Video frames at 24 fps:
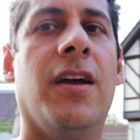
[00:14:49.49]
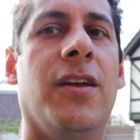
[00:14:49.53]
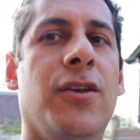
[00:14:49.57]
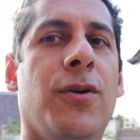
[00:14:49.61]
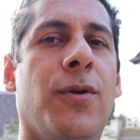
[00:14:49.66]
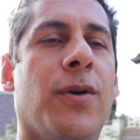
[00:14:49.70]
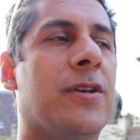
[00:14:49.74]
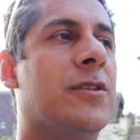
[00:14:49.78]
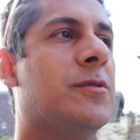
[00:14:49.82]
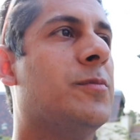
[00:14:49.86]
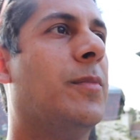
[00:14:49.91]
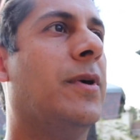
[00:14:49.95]

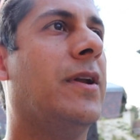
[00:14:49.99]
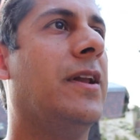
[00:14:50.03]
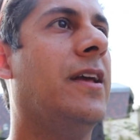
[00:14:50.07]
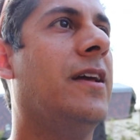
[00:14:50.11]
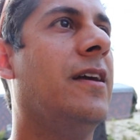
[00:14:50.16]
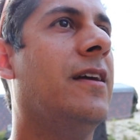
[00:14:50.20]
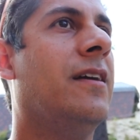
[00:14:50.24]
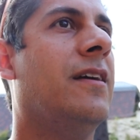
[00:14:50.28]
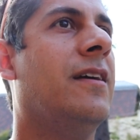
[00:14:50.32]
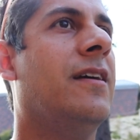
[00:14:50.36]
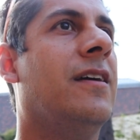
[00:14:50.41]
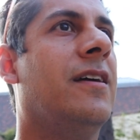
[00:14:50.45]
US
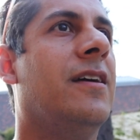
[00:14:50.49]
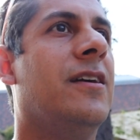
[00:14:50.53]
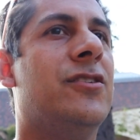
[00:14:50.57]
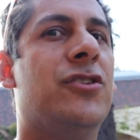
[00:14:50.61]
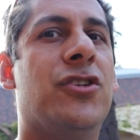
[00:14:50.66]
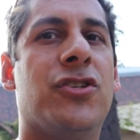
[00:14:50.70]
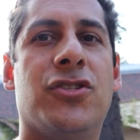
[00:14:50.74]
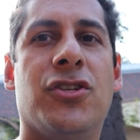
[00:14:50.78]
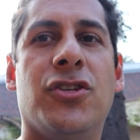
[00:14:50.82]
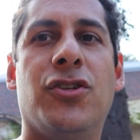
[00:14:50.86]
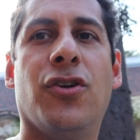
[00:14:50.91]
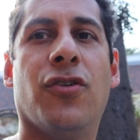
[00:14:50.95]
money
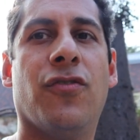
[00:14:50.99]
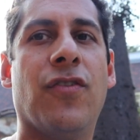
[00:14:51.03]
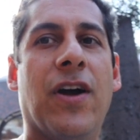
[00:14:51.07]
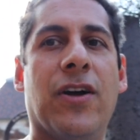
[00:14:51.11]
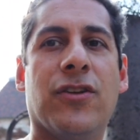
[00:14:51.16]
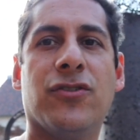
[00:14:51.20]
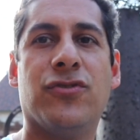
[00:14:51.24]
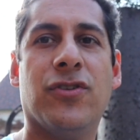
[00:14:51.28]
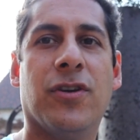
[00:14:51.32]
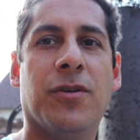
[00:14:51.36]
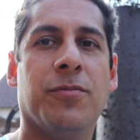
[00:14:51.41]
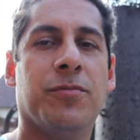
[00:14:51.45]
just to do a
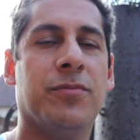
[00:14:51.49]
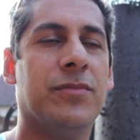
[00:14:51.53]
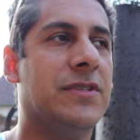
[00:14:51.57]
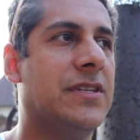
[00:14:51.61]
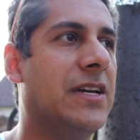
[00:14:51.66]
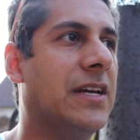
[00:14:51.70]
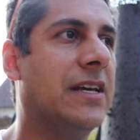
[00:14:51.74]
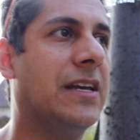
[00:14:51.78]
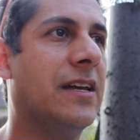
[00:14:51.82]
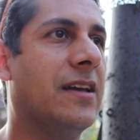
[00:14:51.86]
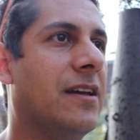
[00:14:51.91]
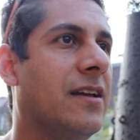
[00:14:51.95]
round trip
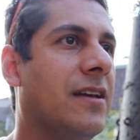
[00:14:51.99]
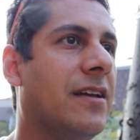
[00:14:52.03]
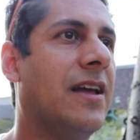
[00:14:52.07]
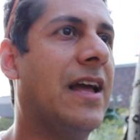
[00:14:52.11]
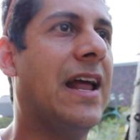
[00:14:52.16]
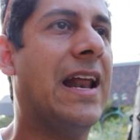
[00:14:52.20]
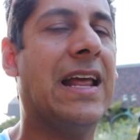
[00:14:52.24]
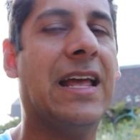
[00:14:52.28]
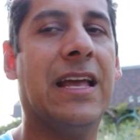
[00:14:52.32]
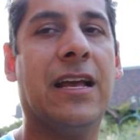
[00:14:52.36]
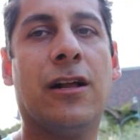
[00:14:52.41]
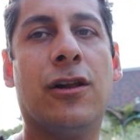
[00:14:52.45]
ticket,
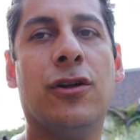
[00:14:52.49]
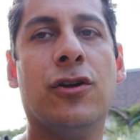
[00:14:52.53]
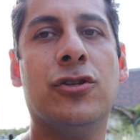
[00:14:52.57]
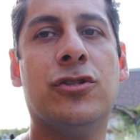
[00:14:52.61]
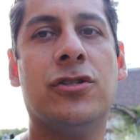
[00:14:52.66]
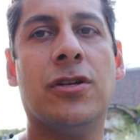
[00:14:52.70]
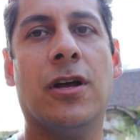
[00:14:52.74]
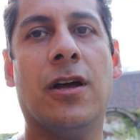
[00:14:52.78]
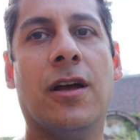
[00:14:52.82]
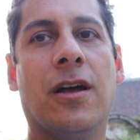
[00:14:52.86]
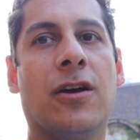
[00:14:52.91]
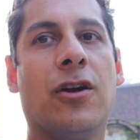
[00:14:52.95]
and it includes
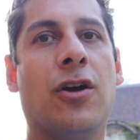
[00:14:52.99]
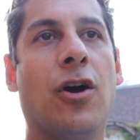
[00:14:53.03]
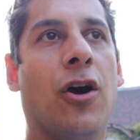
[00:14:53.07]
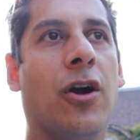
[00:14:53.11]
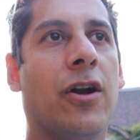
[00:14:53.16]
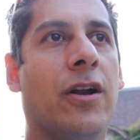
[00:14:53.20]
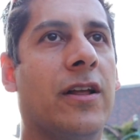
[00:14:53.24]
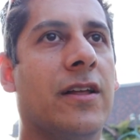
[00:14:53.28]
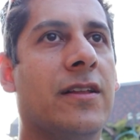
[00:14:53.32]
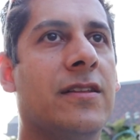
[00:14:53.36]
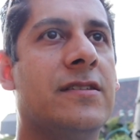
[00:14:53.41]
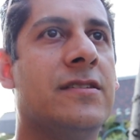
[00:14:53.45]
the
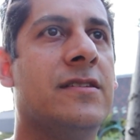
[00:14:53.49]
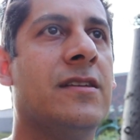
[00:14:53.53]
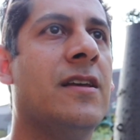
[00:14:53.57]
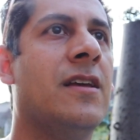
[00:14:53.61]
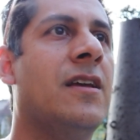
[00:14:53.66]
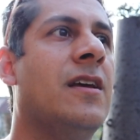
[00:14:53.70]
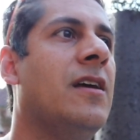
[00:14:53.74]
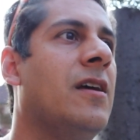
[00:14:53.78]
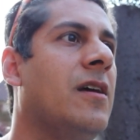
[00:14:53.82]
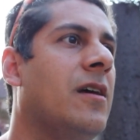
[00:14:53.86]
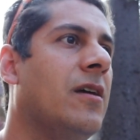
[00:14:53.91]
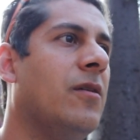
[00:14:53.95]
gardens
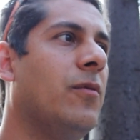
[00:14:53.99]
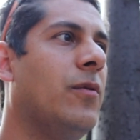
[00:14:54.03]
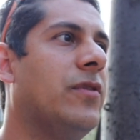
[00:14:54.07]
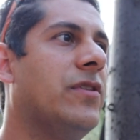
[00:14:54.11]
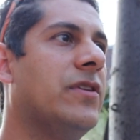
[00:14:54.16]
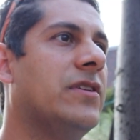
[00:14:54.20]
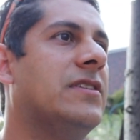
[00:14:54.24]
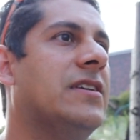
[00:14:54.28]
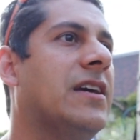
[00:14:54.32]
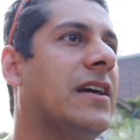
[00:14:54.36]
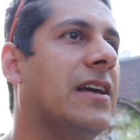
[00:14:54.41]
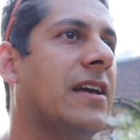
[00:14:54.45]
with
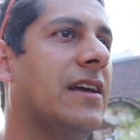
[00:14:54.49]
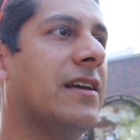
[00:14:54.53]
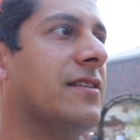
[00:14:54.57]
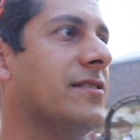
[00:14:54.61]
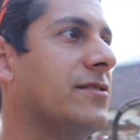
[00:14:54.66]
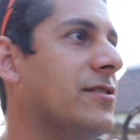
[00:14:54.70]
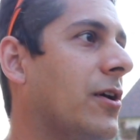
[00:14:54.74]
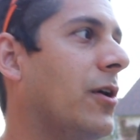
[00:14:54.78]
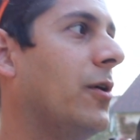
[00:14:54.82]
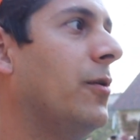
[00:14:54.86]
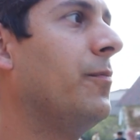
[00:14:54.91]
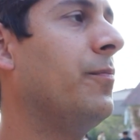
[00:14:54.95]
the ticket.
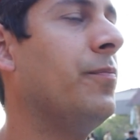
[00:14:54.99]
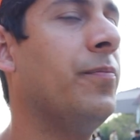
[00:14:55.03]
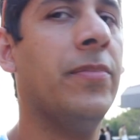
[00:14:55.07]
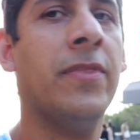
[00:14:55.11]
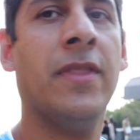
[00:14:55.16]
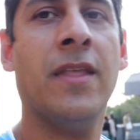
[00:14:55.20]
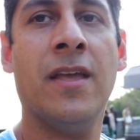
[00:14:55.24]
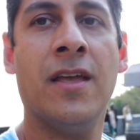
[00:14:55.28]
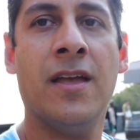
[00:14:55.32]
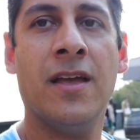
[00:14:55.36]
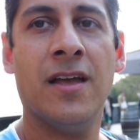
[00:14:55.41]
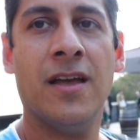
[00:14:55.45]
So
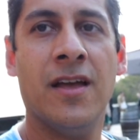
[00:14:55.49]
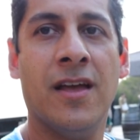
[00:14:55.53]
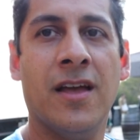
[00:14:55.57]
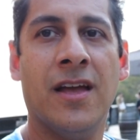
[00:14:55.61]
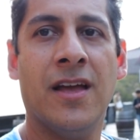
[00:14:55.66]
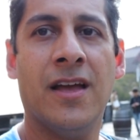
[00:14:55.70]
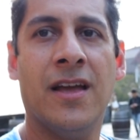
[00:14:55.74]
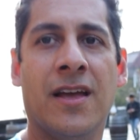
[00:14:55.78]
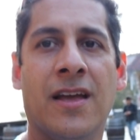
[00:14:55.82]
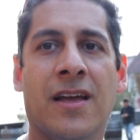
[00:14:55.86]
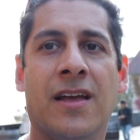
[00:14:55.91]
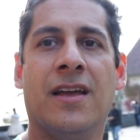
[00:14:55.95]

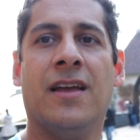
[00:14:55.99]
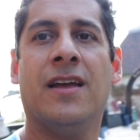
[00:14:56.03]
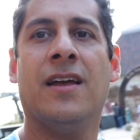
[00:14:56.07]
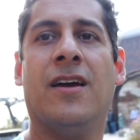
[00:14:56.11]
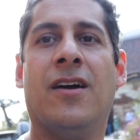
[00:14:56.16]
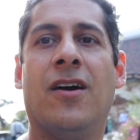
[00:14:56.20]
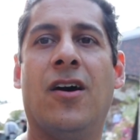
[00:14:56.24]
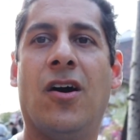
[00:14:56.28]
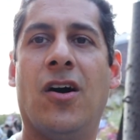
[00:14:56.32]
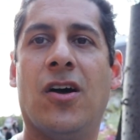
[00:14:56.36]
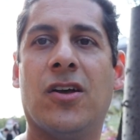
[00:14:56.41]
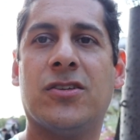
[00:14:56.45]

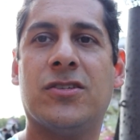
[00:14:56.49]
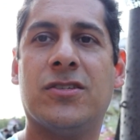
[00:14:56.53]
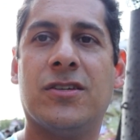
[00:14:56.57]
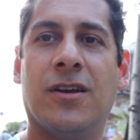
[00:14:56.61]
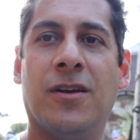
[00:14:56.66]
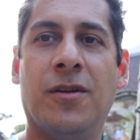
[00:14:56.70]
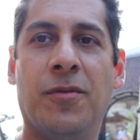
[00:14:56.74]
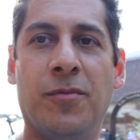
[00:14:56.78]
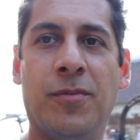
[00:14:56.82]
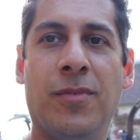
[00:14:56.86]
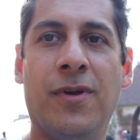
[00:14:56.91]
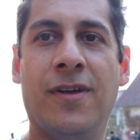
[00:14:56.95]

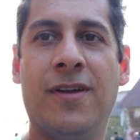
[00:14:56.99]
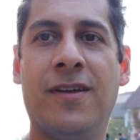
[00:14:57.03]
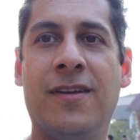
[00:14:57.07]
awesome.